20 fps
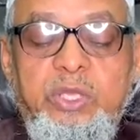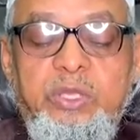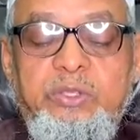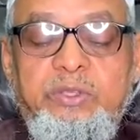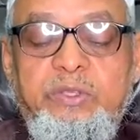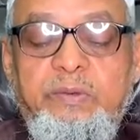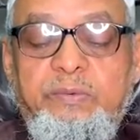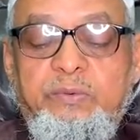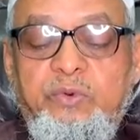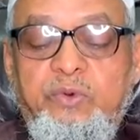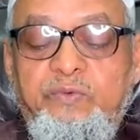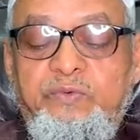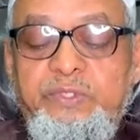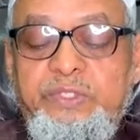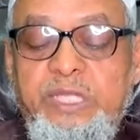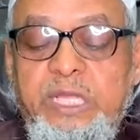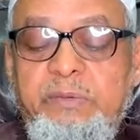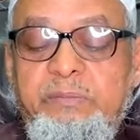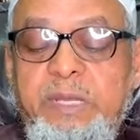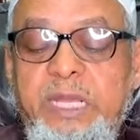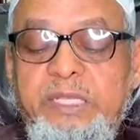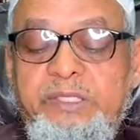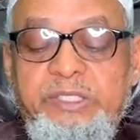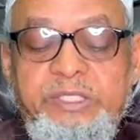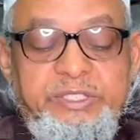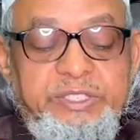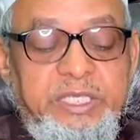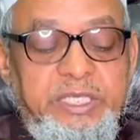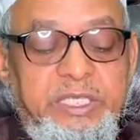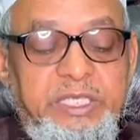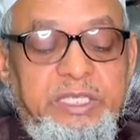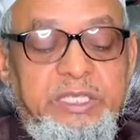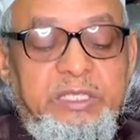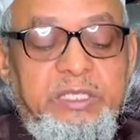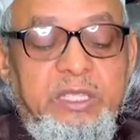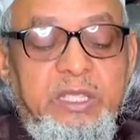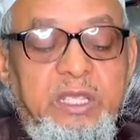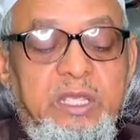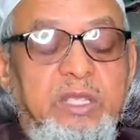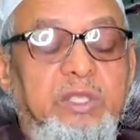The proof is Almighty saying,
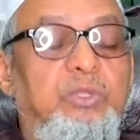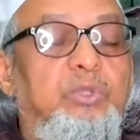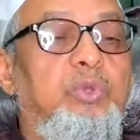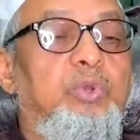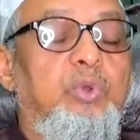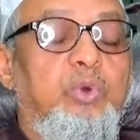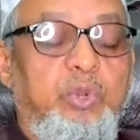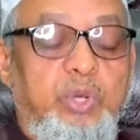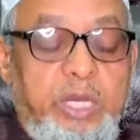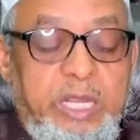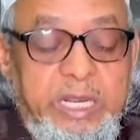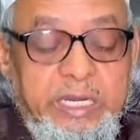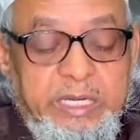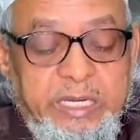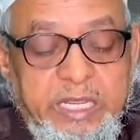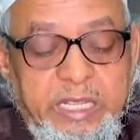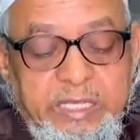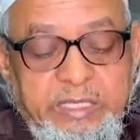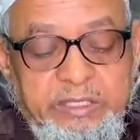truly Allah